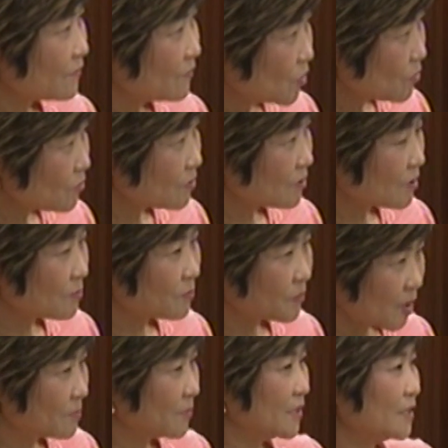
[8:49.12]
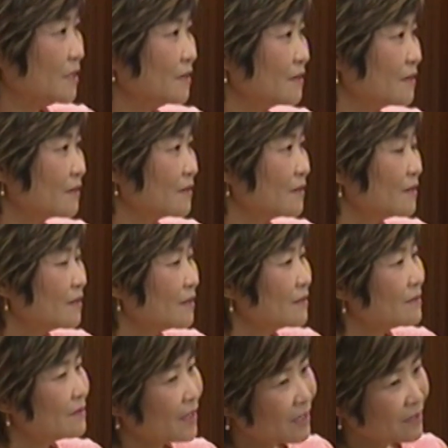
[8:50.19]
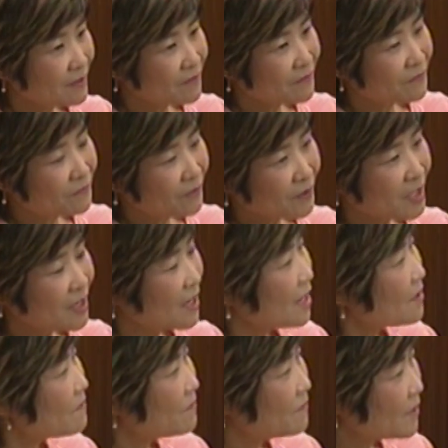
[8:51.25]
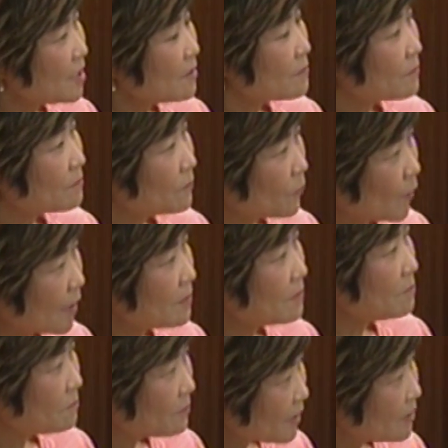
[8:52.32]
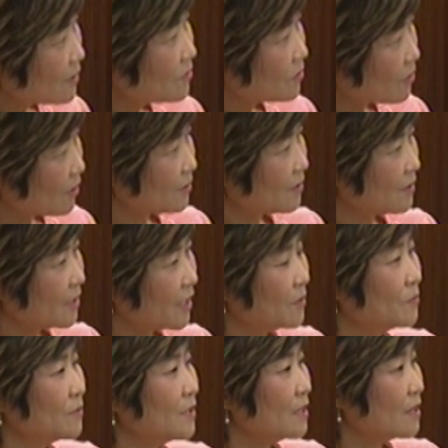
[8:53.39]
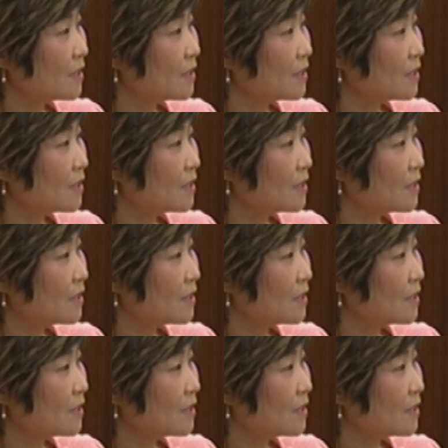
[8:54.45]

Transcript: Future properly, then for every $1 billion that we